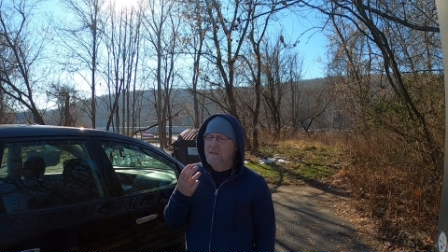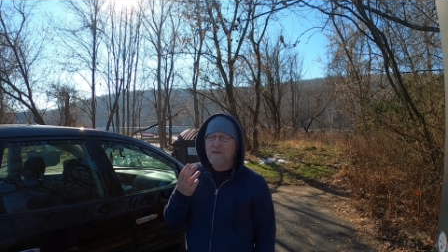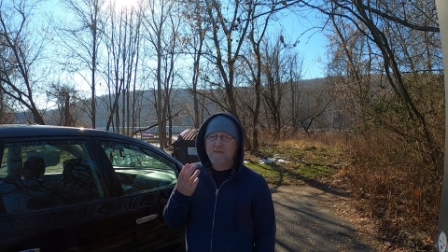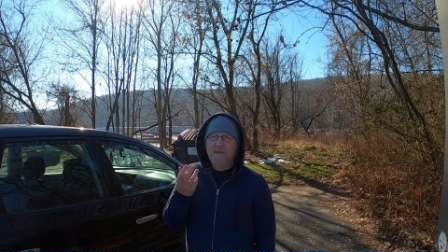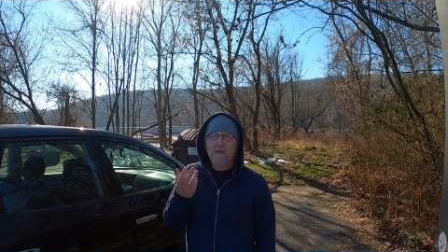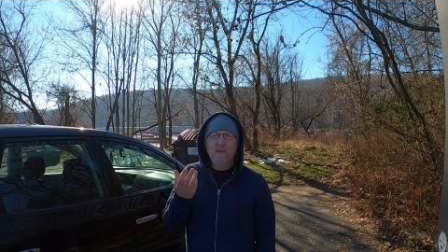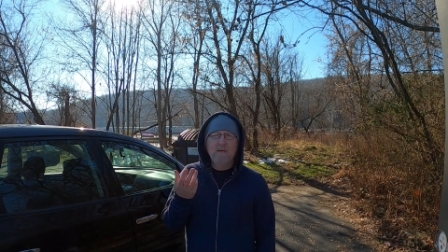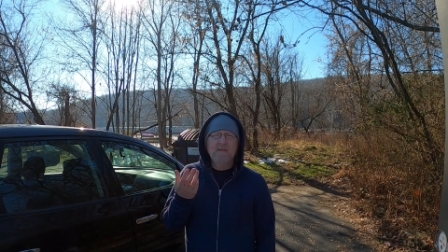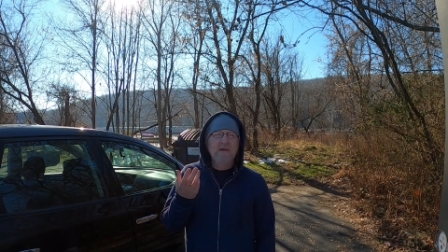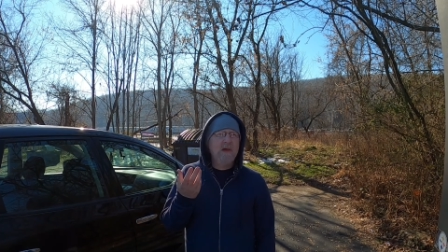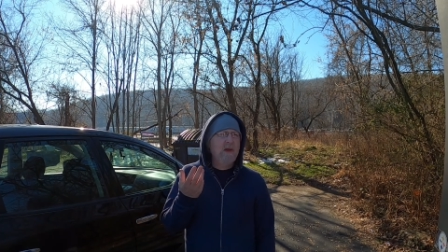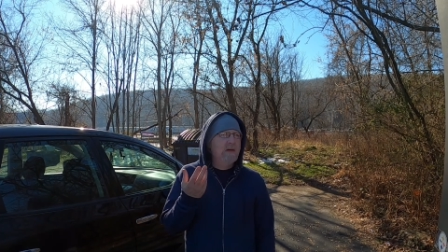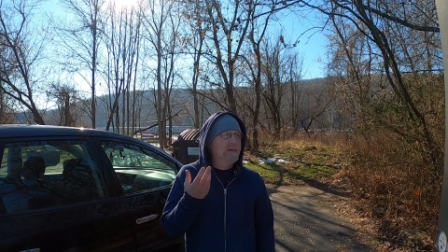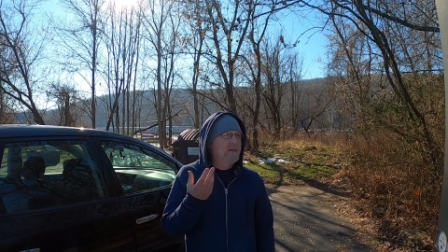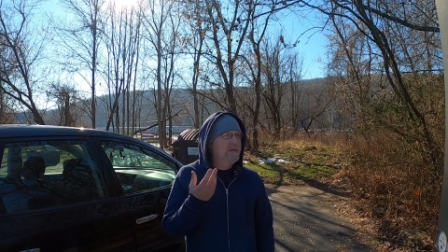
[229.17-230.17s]
I'm gonna film every
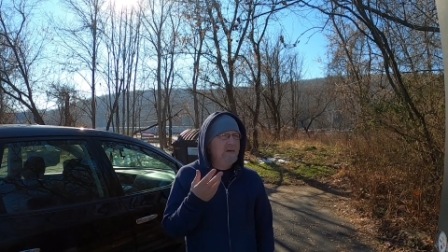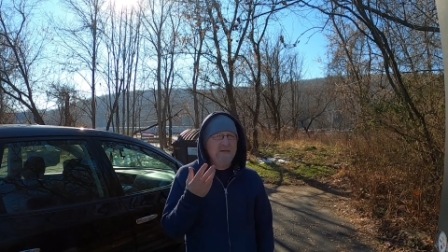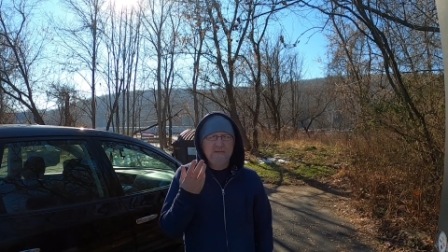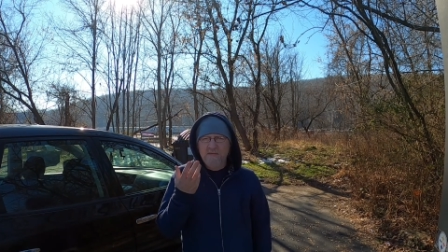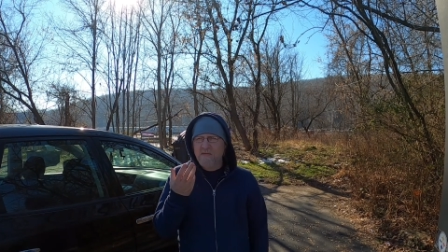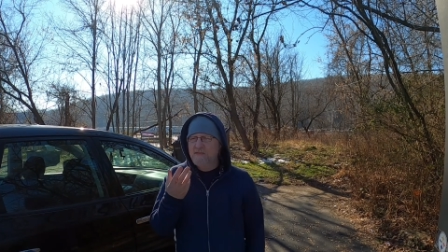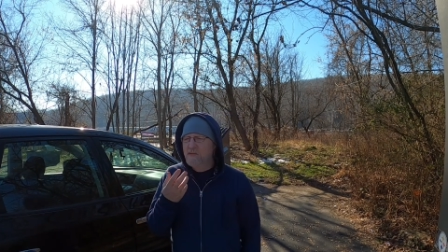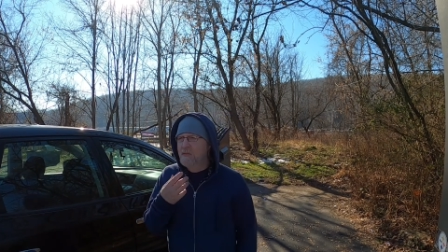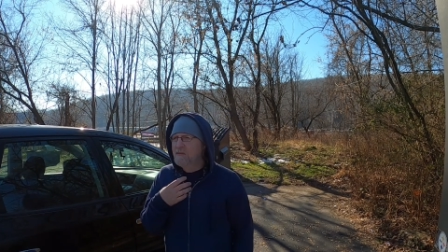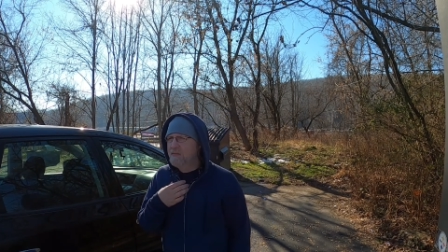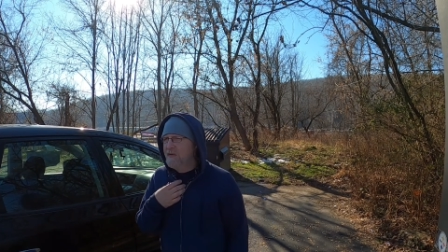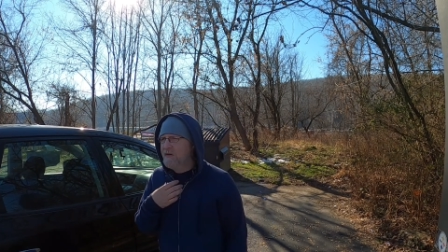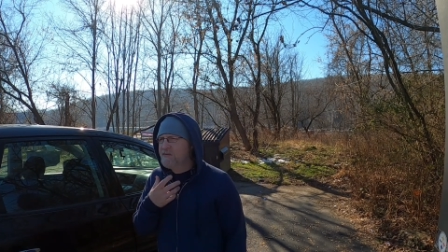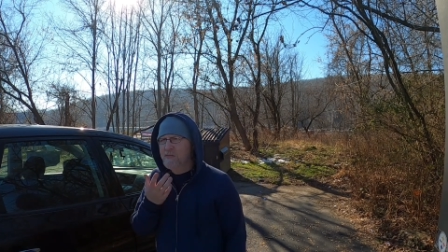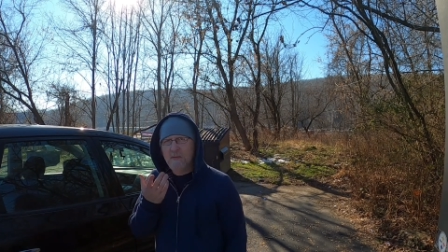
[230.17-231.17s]
day. That's, that's, what,
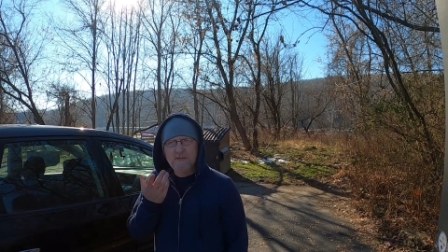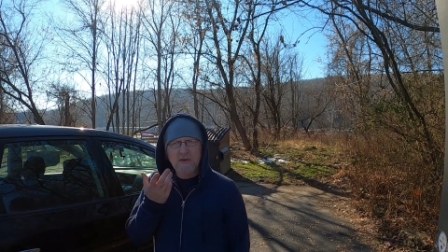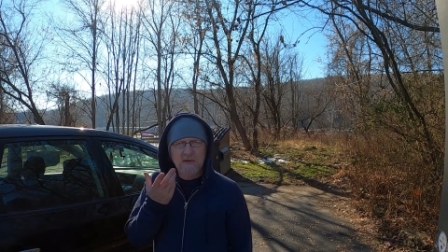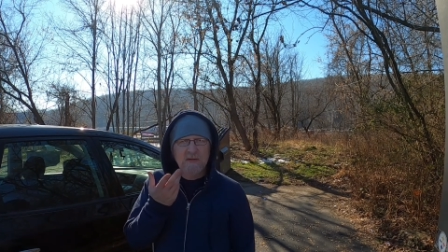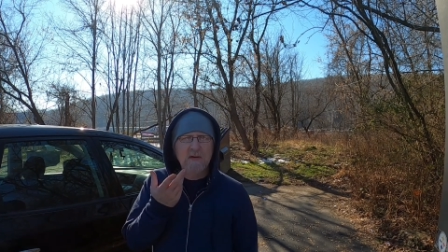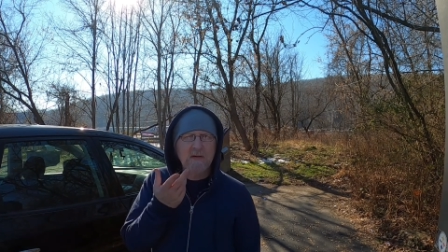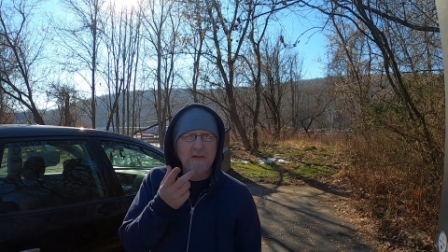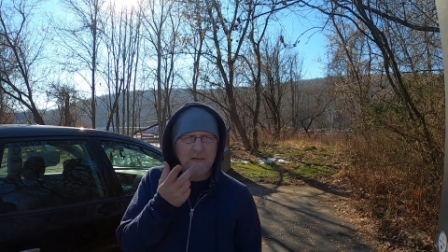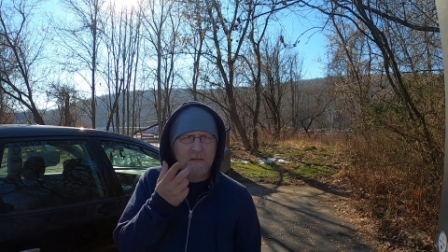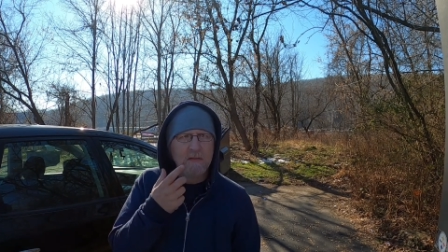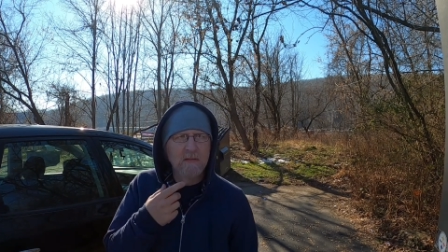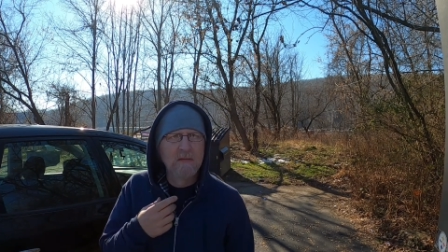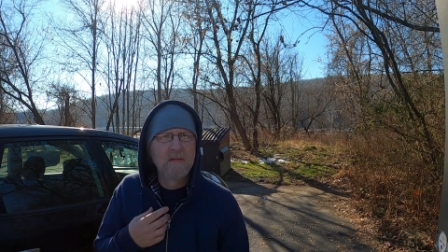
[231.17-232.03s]
I'm, that's what I'm trying to tell you.